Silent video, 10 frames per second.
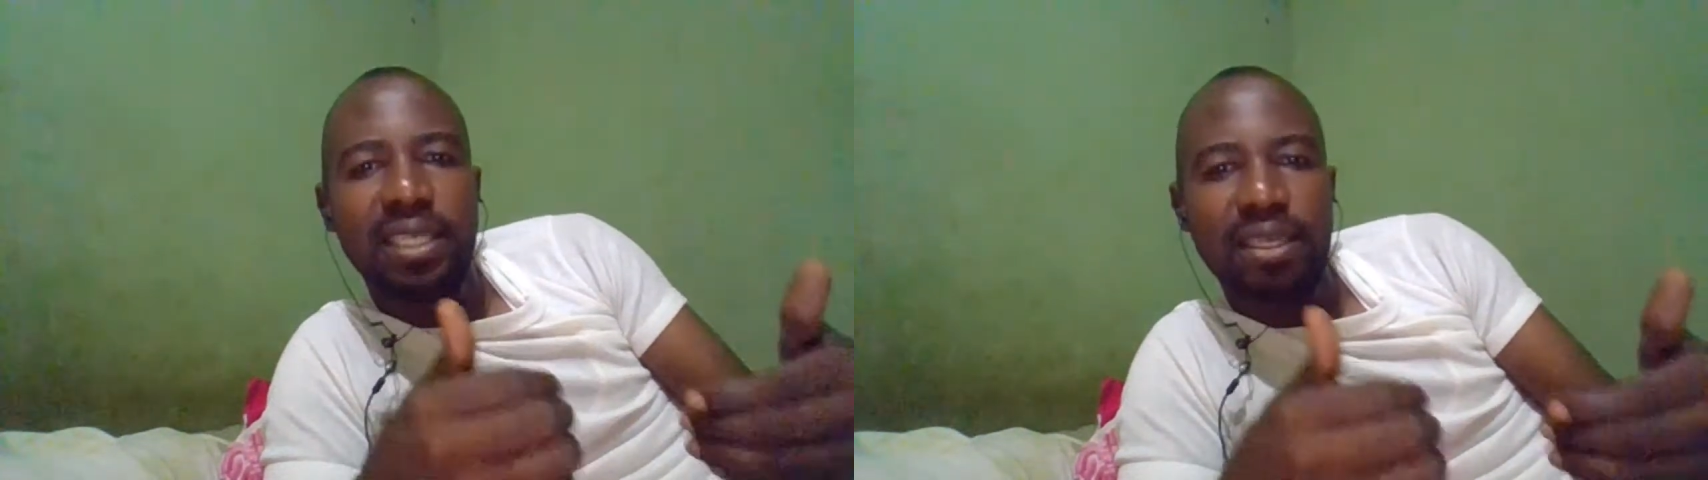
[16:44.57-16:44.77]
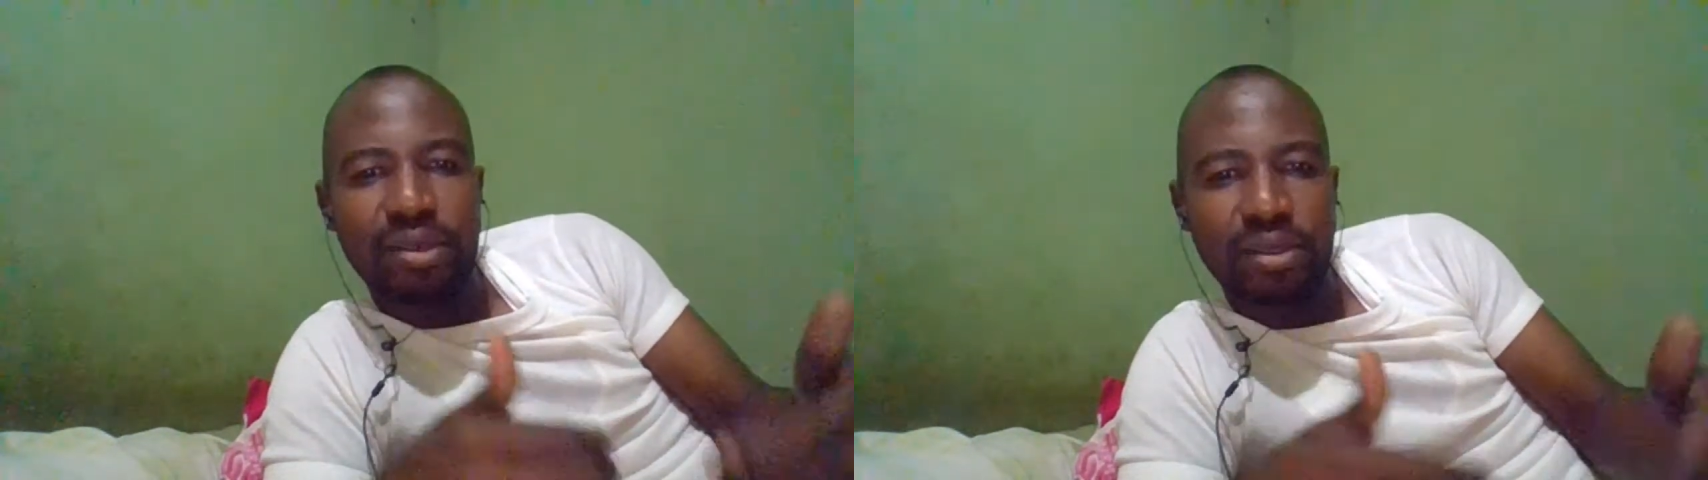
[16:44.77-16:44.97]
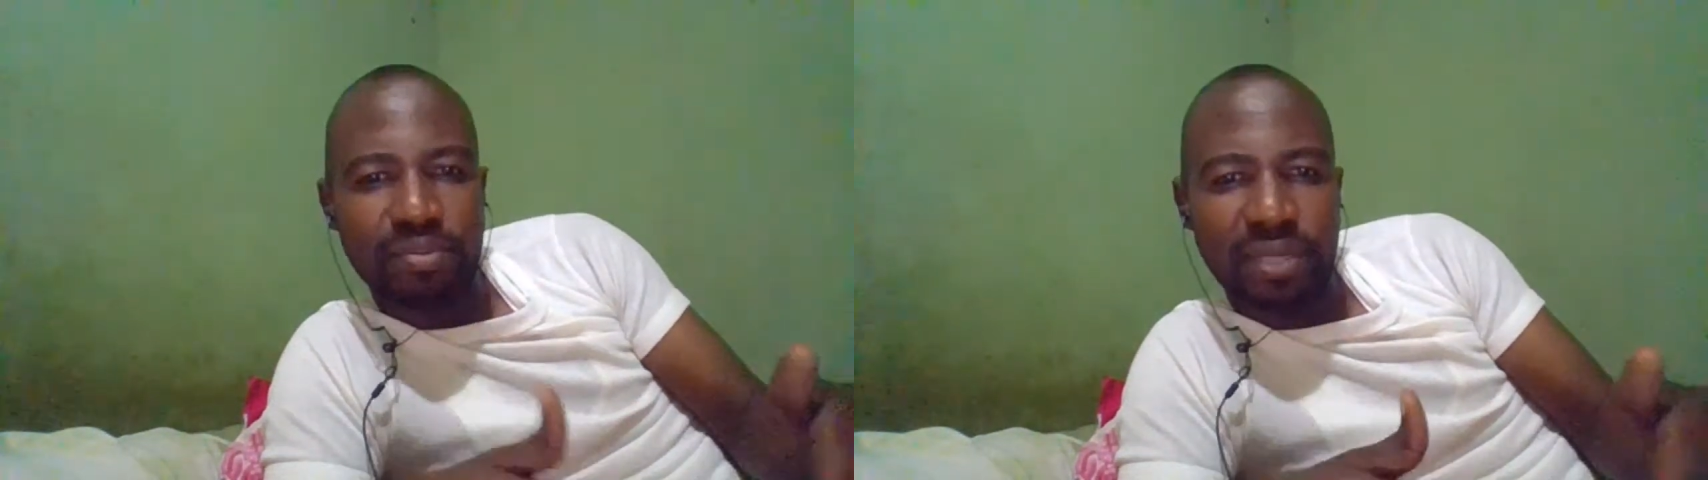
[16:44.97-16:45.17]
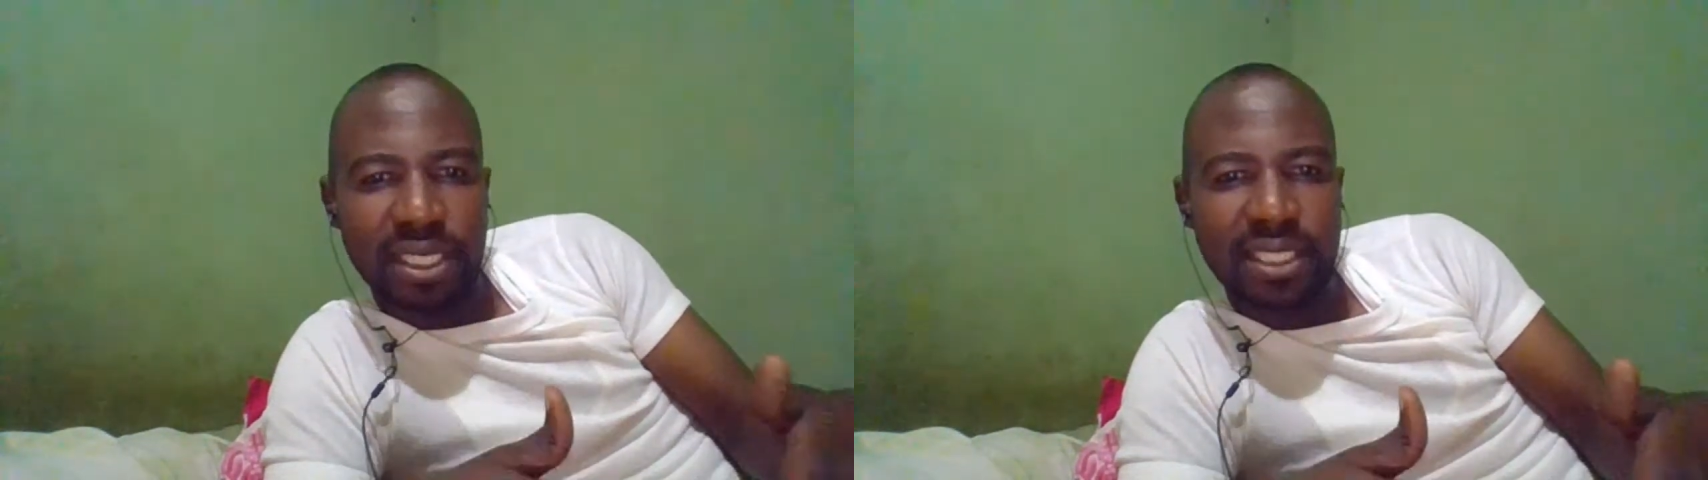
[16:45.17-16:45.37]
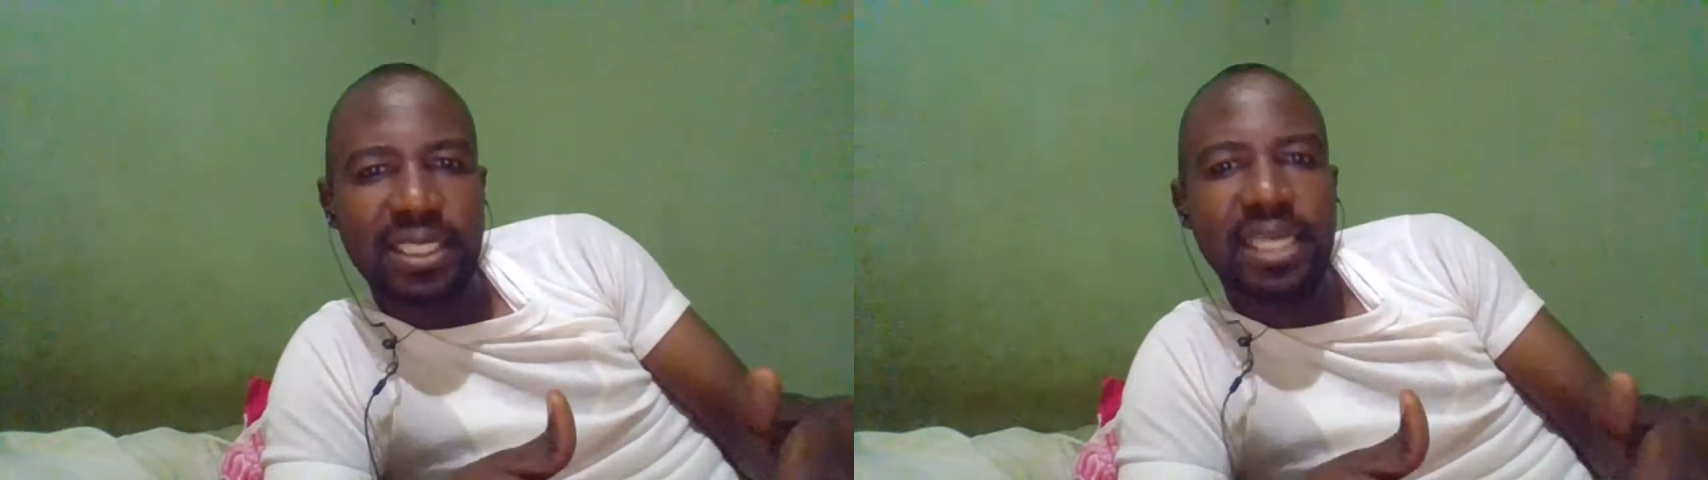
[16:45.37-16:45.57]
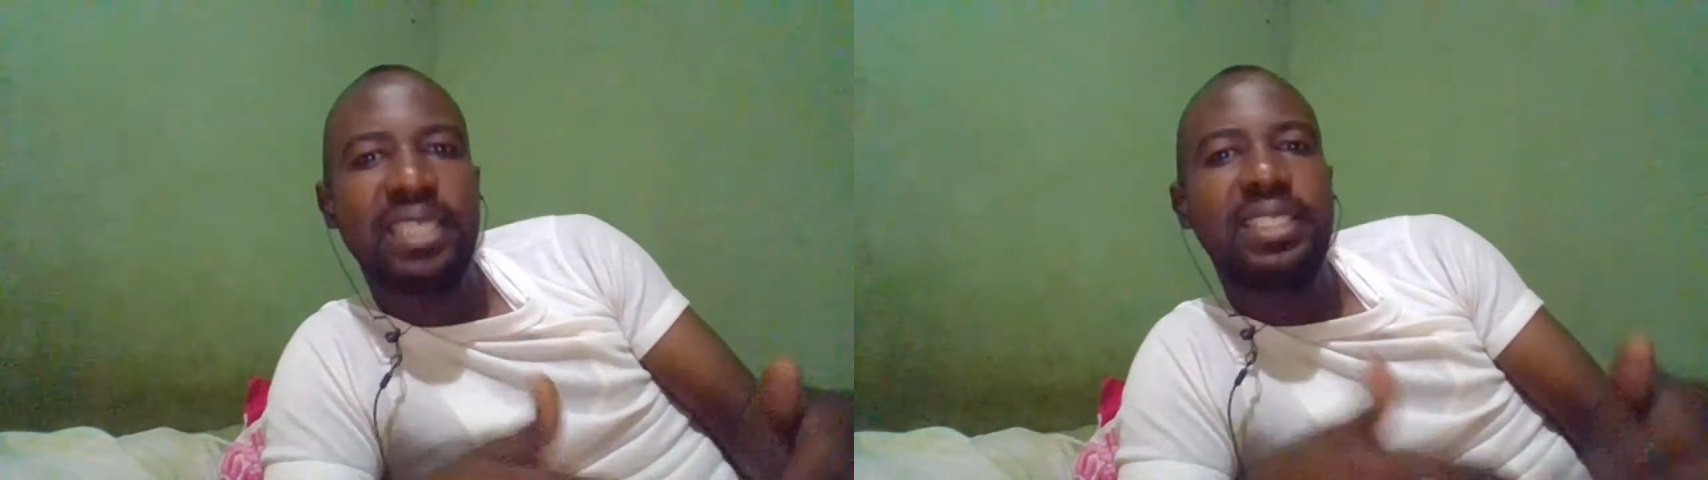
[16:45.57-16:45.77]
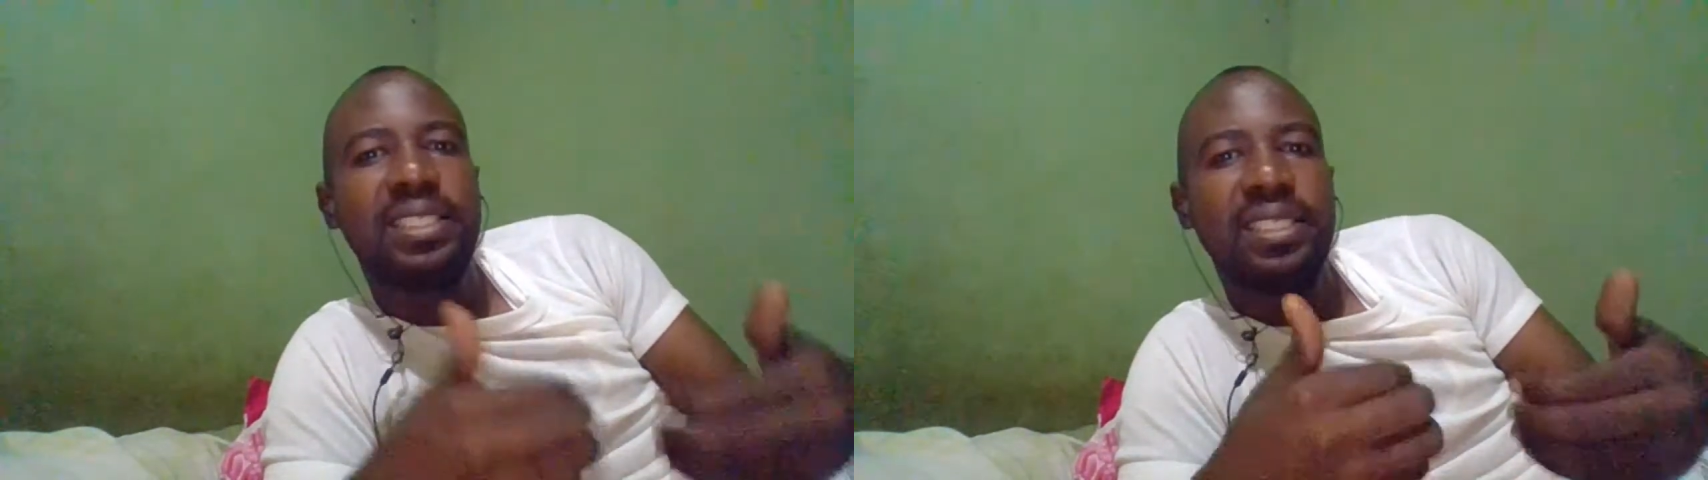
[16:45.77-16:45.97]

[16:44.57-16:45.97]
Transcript: completed,